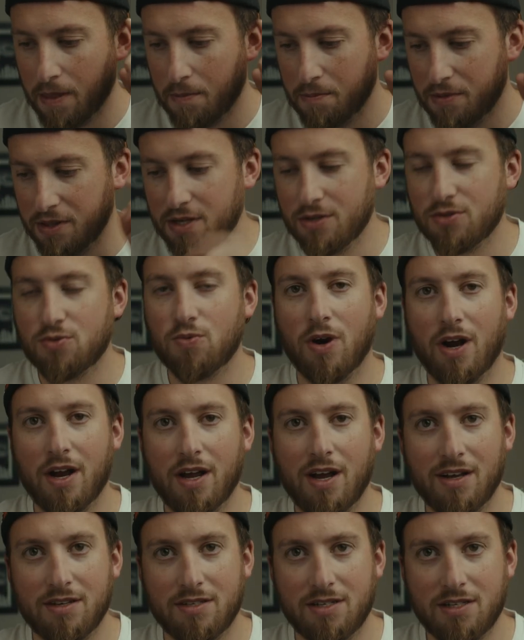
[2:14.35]
But this is where I
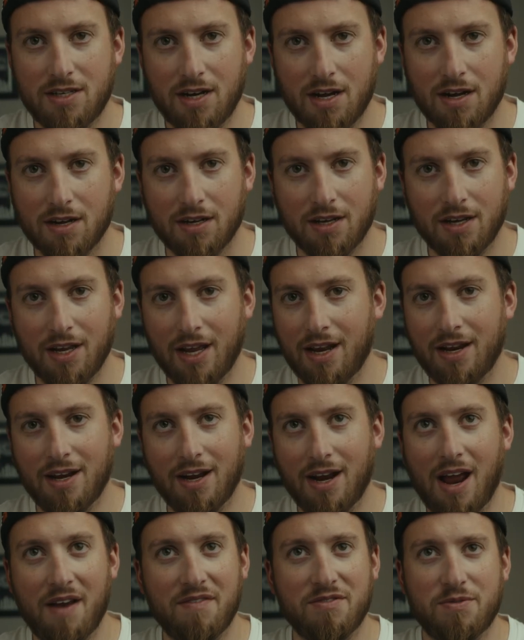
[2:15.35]
got stuck,
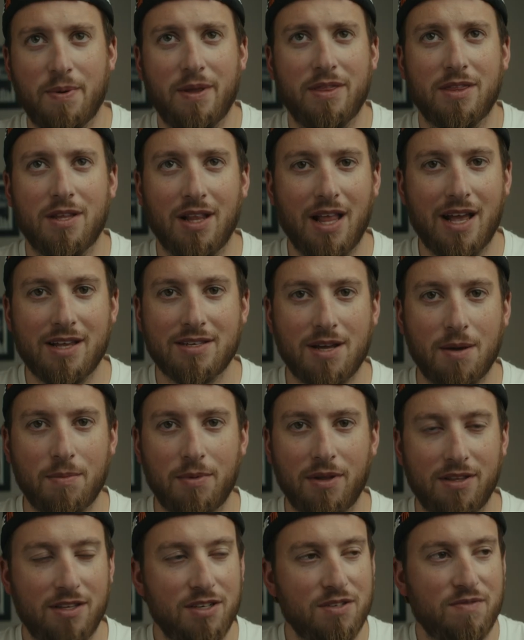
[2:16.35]
and I've spent the last
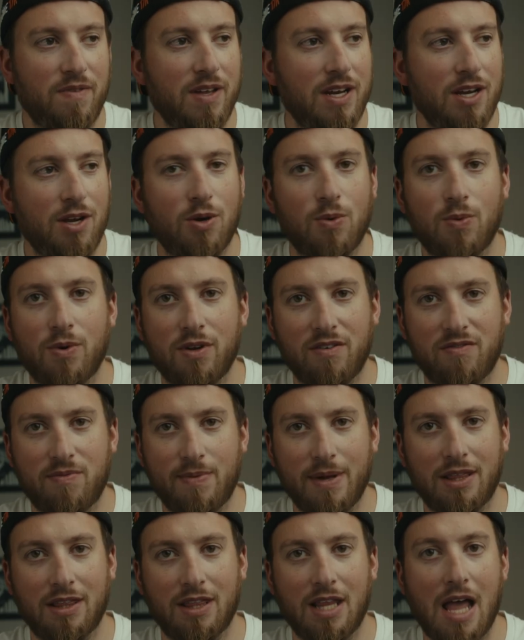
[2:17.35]
couple, this video would have
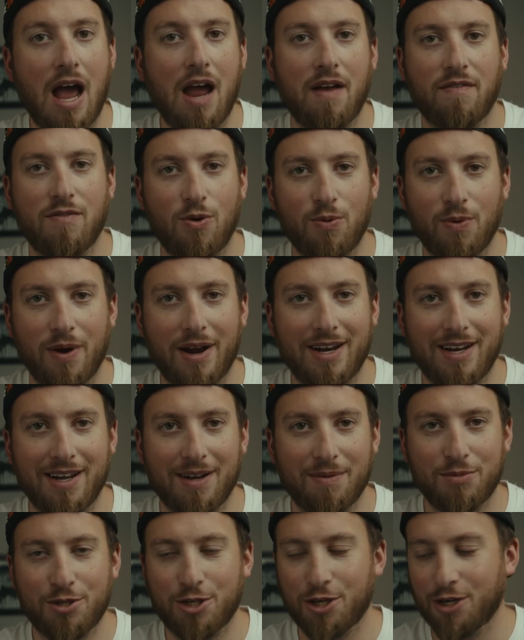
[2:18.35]
been live already,
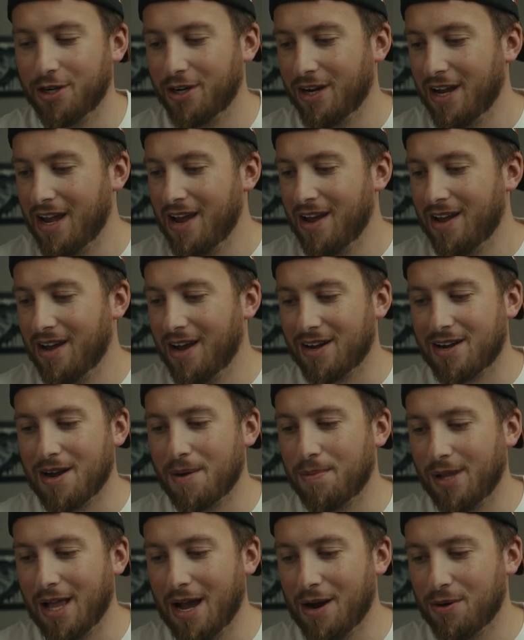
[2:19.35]
I'm sure, a
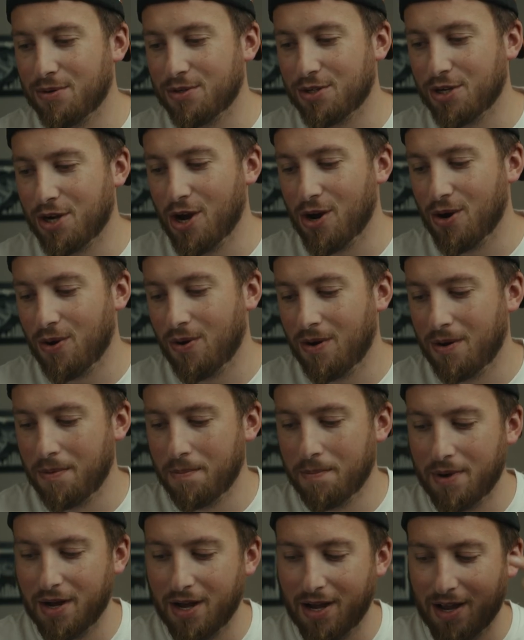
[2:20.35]
couple hours ago,
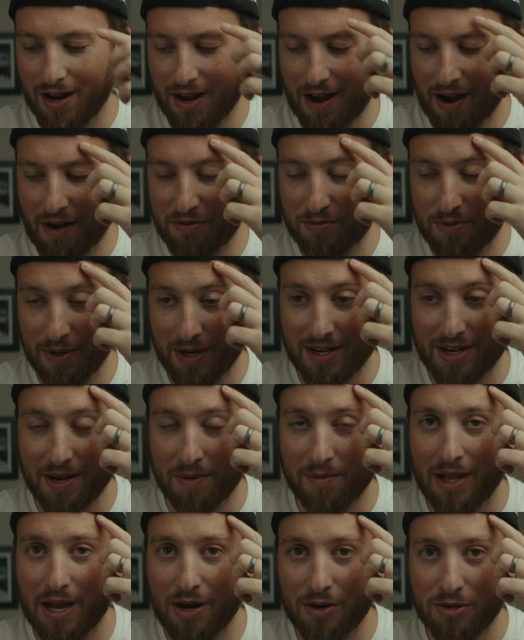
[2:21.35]
but I spent a
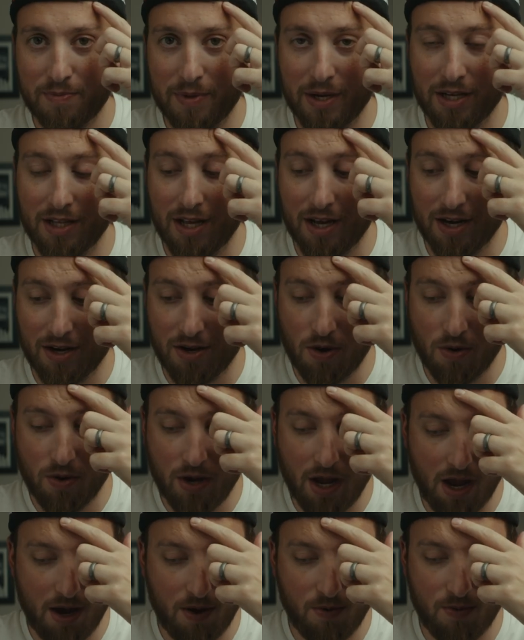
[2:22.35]
couple hours being like,
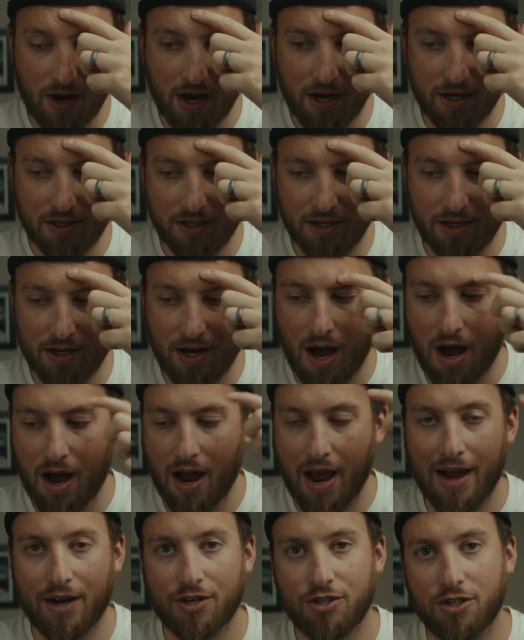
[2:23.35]
okay, why is it
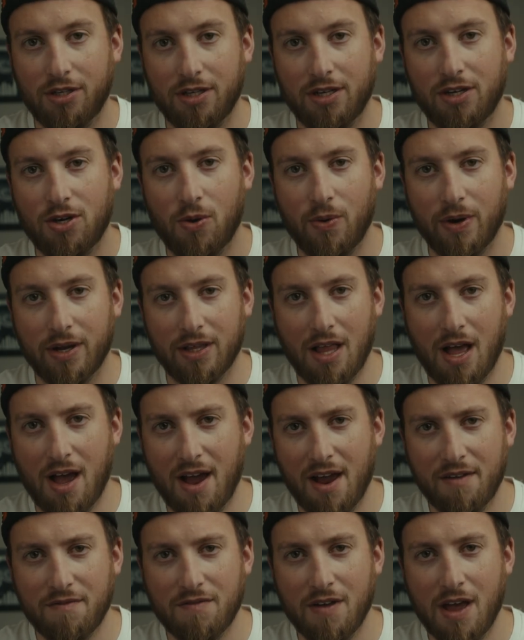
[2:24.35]
not actually going
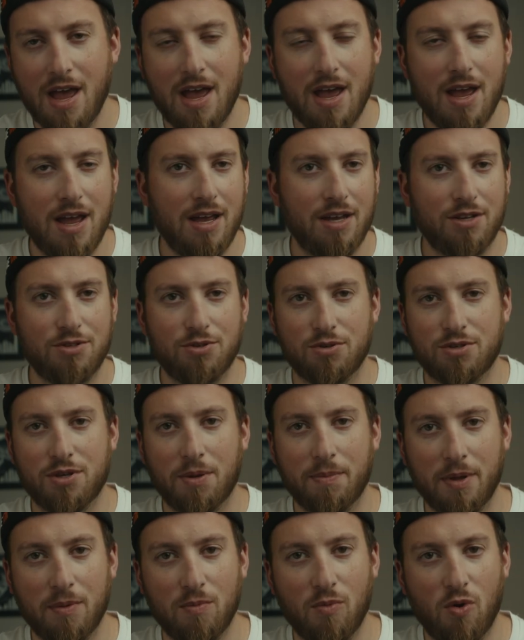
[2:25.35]
live? Is there
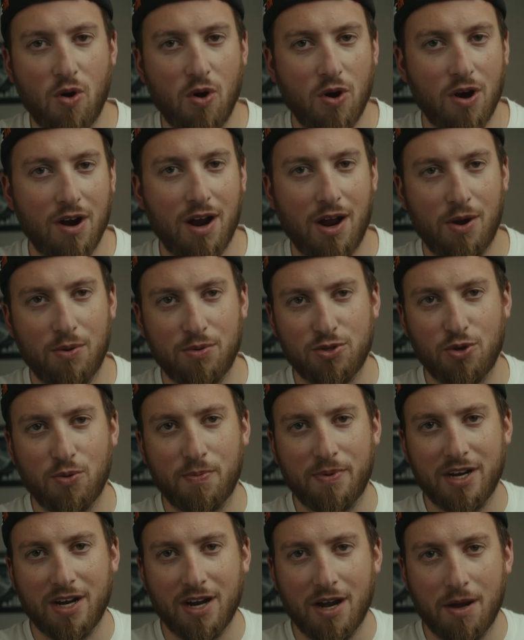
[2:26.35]
something more? I was
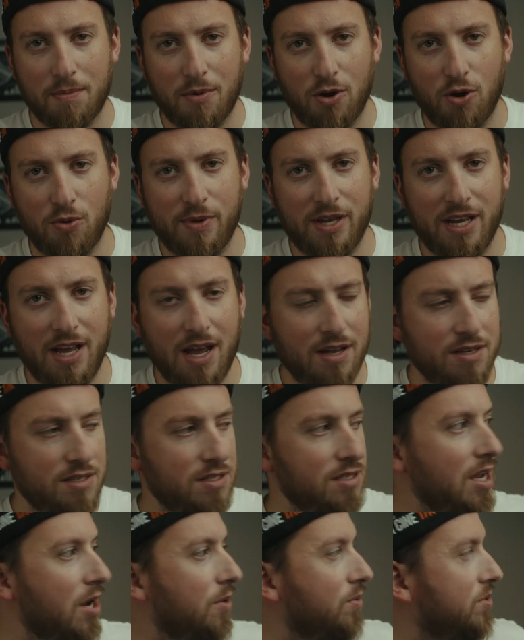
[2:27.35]
opening up
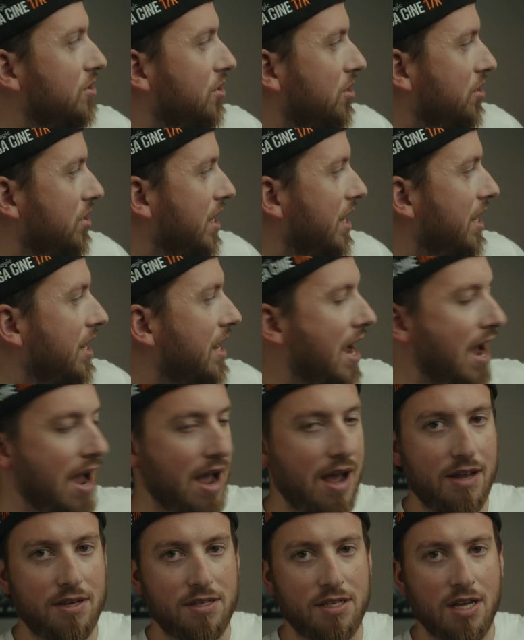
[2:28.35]
OBS. I was looking
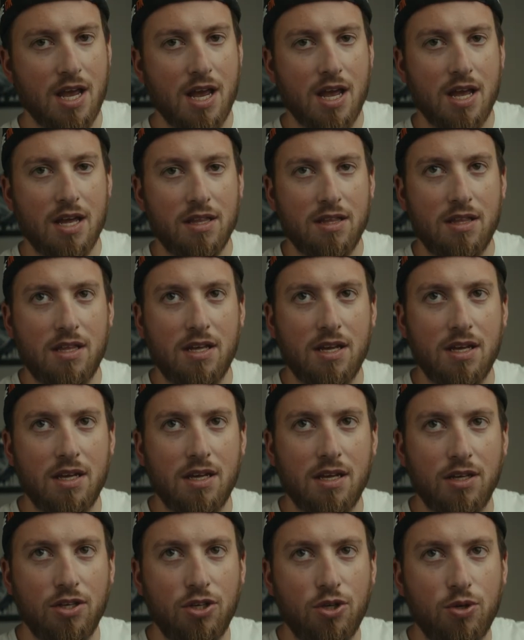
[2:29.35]
at
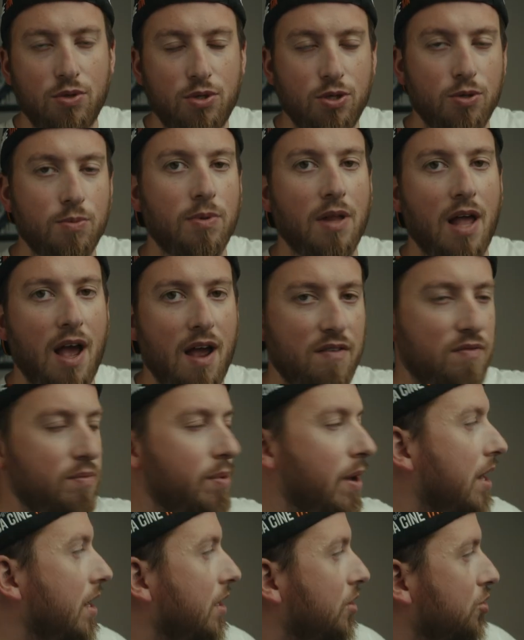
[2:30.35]
the YouTube live
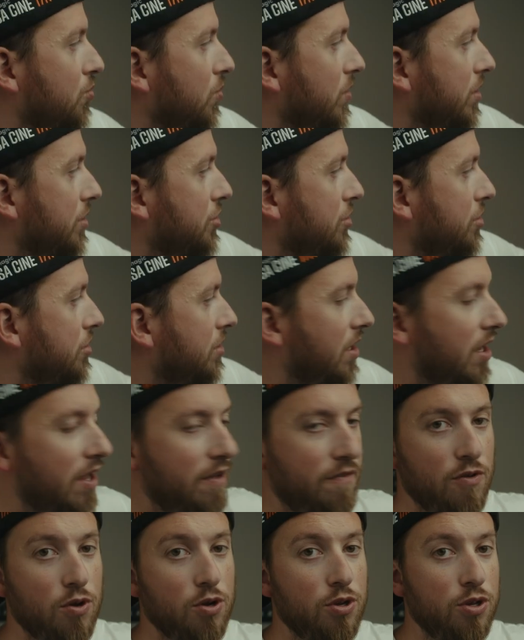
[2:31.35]
page, which
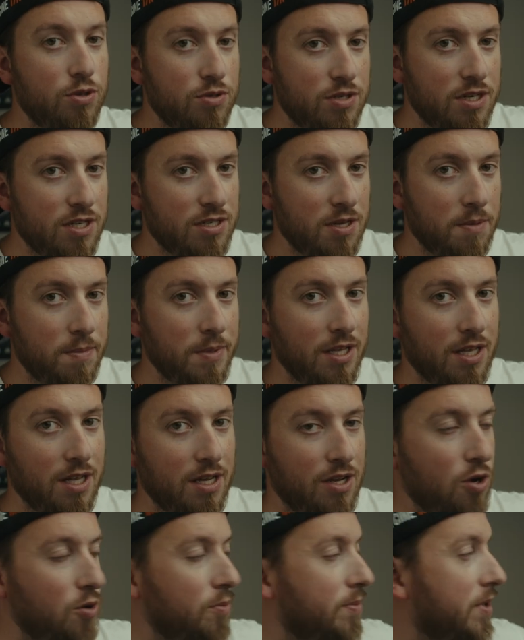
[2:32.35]
if you're using something
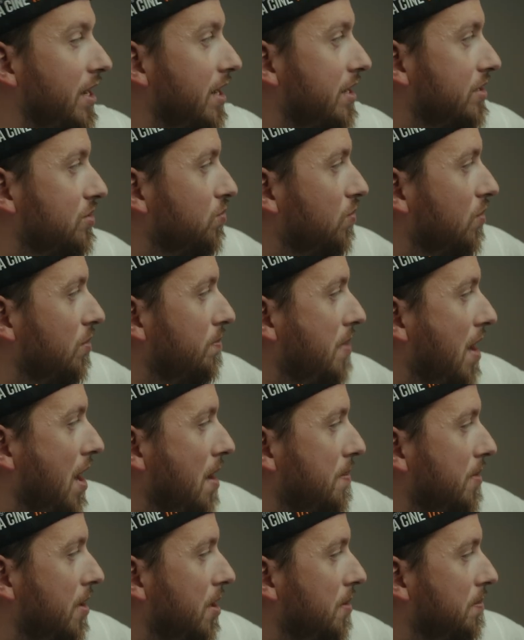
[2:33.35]
like OBS will
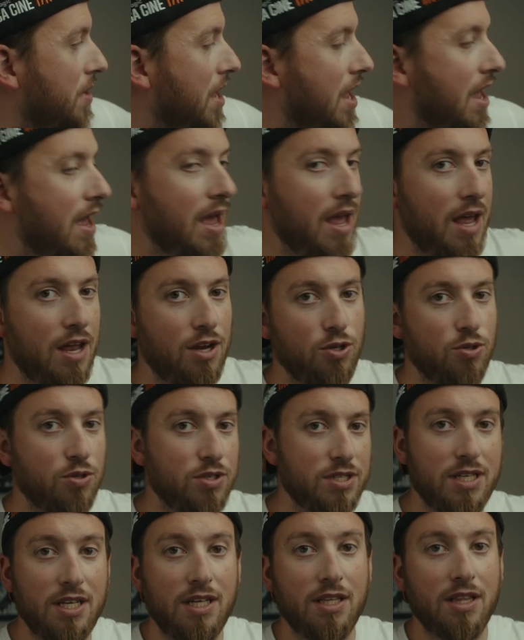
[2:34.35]
pop up and you'll
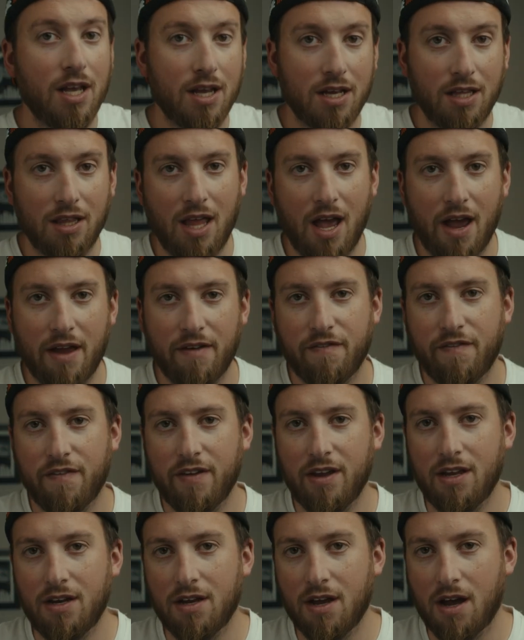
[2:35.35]
see like a live
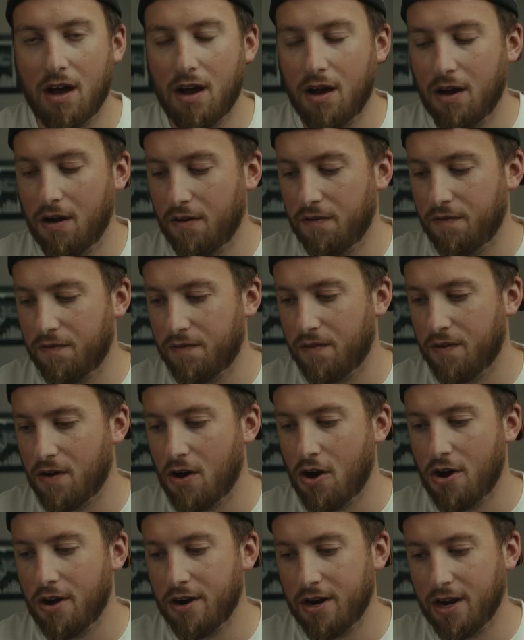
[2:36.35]
feed of
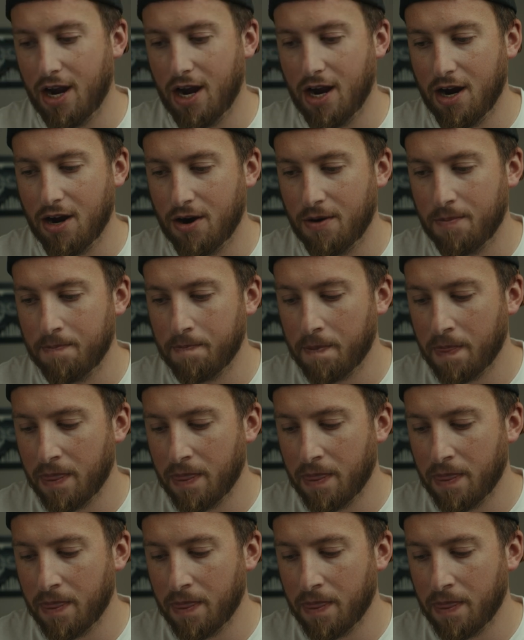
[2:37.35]
on air.